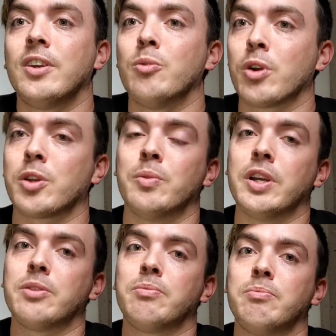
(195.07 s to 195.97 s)
working
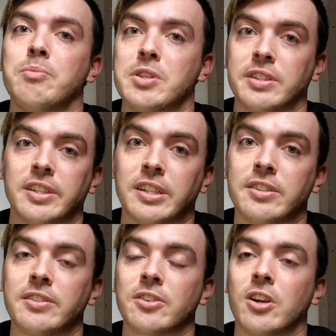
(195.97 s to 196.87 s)
with Music City
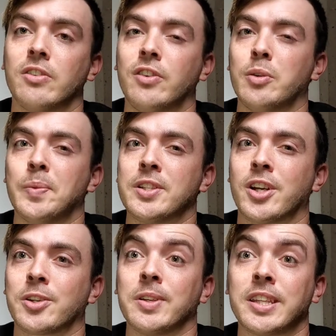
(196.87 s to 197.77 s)
Distance Carnival have been
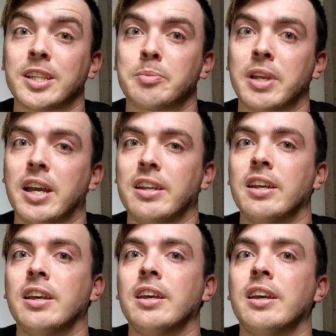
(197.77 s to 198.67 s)
talking with E S P N,
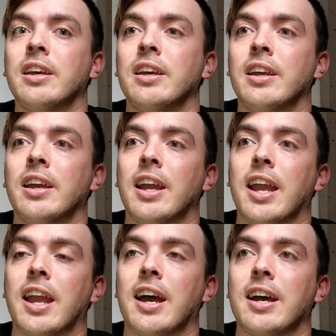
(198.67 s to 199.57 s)

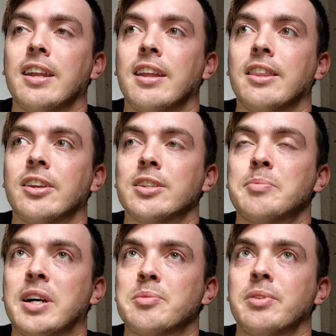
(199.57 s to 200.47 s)
and there's a
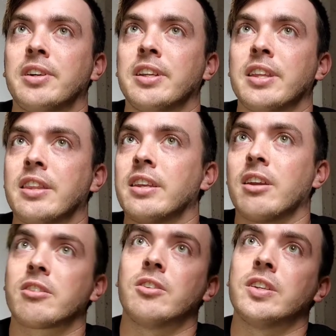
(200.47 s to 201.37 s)
possibility that they
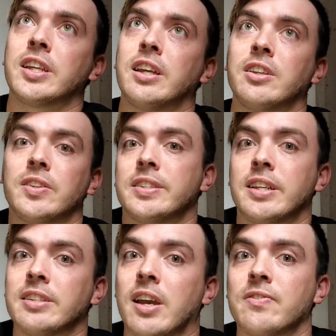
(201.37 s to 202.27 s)
are going to get U S A
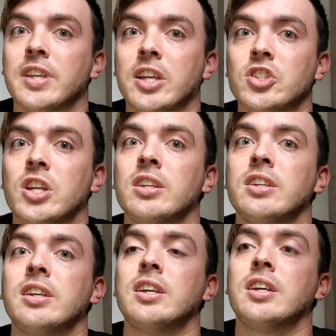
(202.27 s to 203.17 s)
T F sanctioned
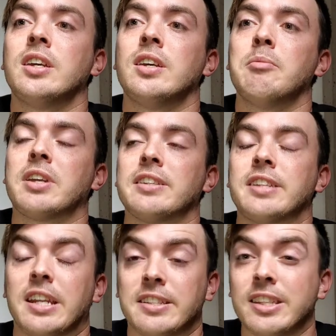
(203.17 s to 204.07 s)
because
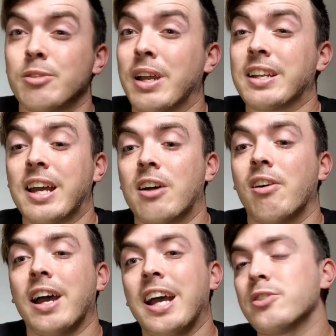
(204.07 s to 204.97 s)
Tennessee right now
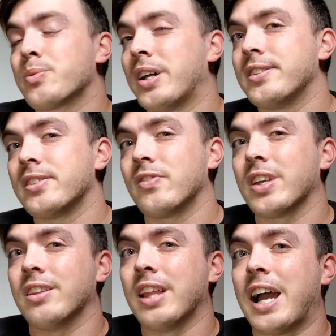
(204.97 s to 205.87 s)
has relatively
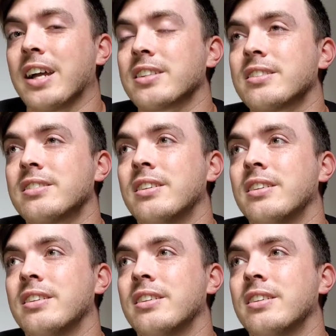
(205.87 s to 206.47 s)
lax